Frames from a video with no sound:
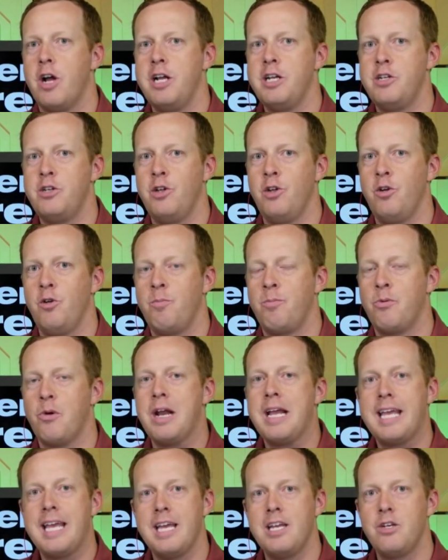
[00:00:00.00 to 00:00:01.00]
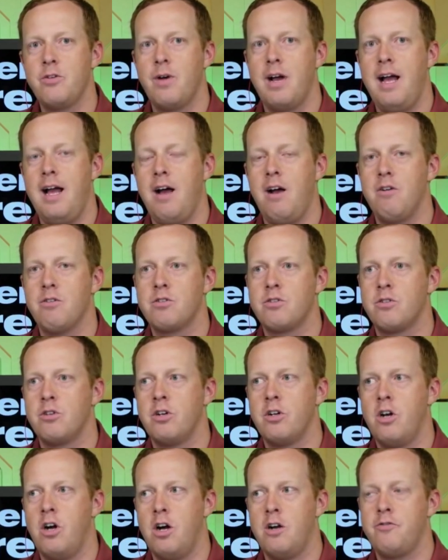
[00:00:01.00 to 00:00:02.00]
trying to break into a house
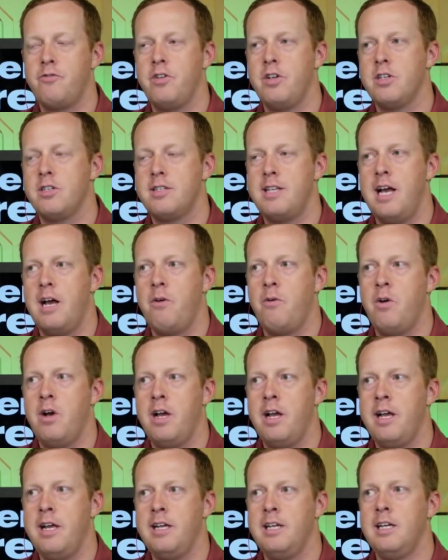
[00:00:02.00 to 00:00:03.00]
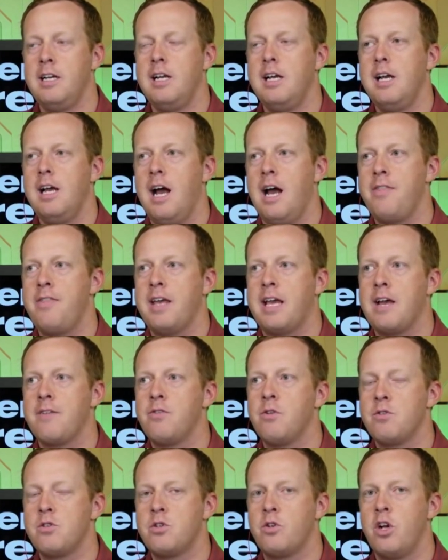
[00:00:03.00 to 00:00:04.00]
or an office that way. I think
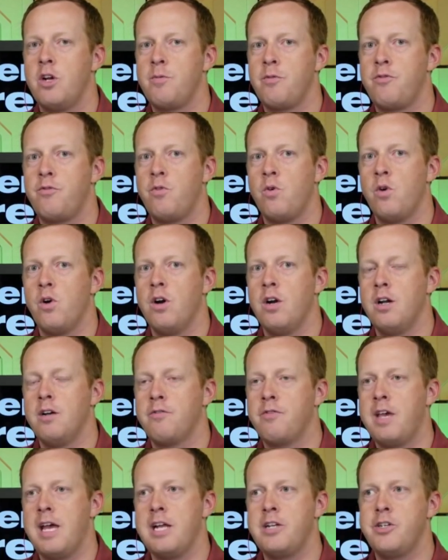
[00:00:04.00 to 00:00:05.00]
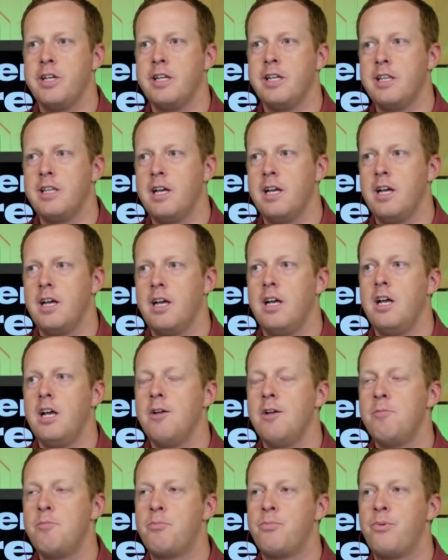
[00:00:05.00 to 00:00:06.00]
I've told the story before of catching the
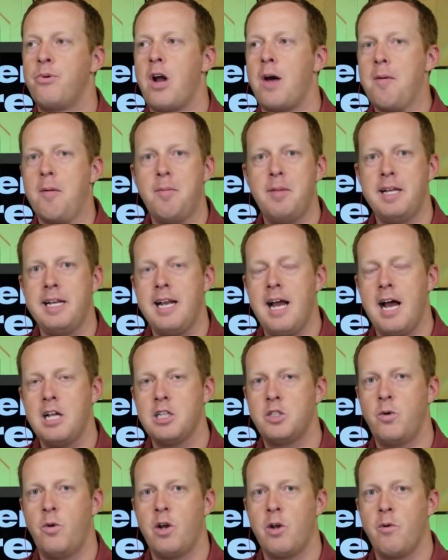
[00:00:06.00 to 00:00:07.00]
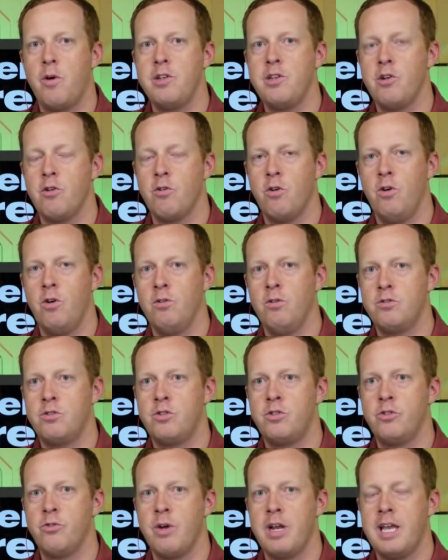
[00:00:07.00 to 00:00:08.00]
probably not 21 year
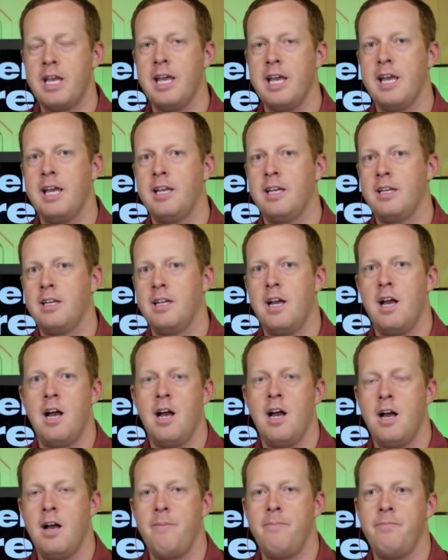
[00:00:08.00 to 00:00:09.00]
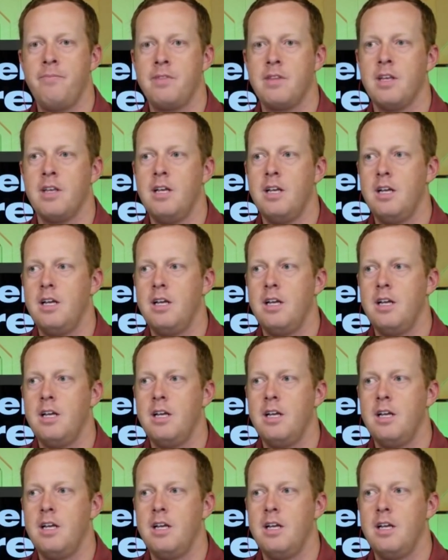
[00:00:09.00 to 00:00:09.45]
olds drinking um,